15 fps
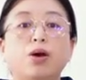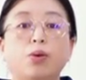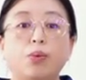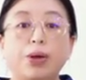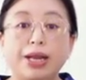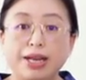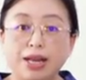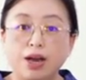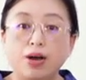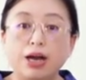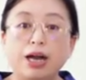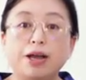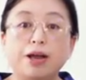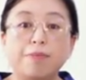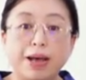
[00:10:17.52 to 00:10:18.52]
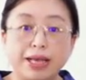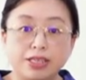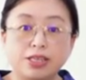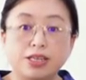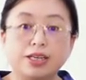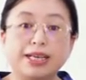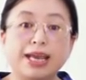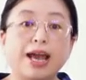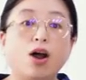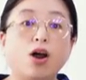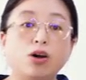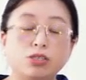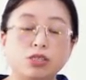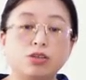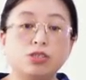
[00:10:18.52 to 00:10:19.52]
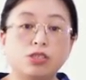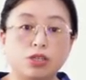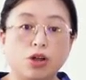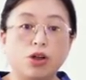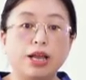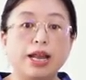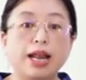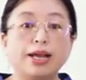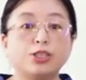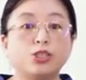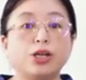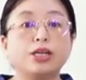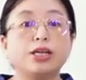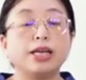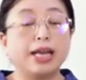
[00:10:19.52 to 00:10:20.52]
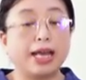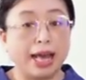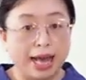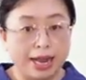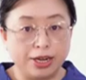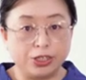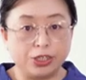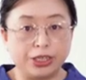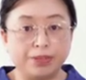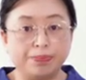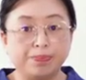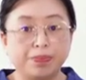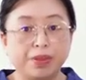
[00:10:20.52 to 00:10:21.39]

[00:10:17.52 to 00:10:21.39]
We know a capacitor can also store electric energy.